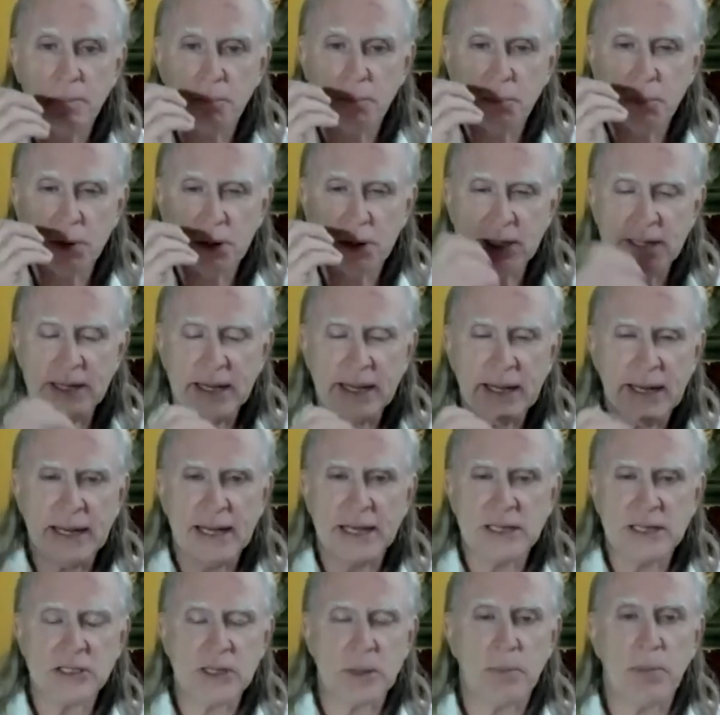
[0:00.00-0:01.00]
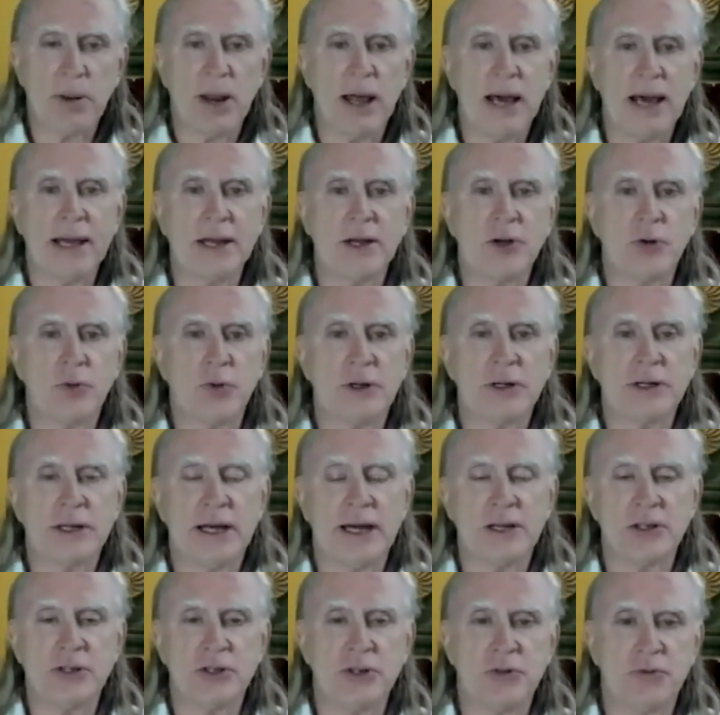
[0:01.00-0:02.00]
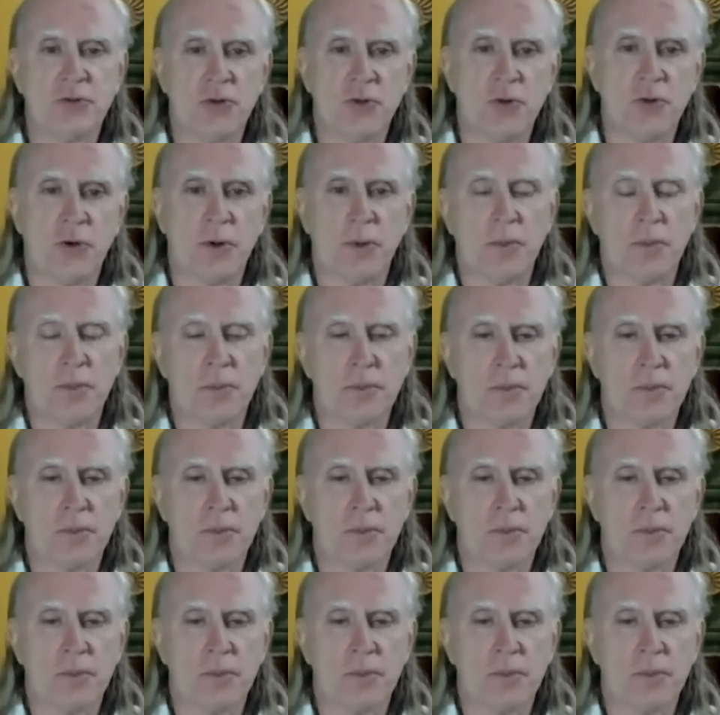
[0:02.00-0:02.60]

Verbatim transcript: particularly as applied to a Taiji form?